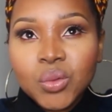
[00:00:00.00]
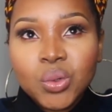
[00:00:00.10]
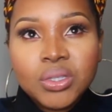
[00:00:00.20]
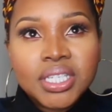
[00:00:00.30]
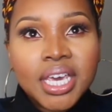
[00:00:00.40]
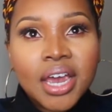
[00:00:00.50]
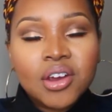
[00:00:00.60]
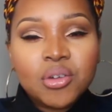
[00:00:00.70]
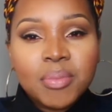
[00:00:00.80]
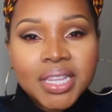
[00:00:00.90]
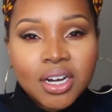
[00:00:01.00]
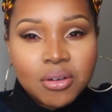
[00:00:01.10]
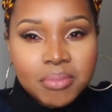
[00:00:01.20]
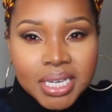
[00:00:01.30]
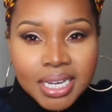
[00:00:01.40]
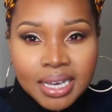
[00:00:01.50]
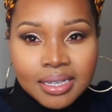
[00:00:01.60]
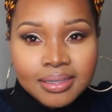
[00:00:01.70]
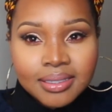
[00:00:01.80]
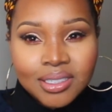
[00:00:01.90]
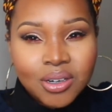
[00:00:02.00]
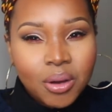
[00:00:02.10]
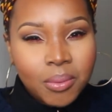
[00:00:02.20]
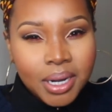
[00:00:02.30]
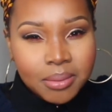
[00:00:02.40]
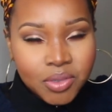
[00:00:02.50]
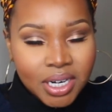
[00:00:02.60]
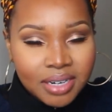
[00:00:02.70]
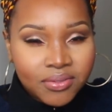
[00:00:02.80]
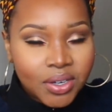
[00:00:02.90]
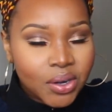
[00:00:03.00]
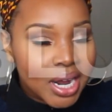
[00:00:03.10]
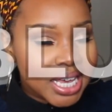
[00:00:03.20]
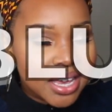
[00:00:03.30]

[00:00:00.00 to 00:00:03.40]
would scare you but they don't mean it? You know what word I'm trying to figure out. I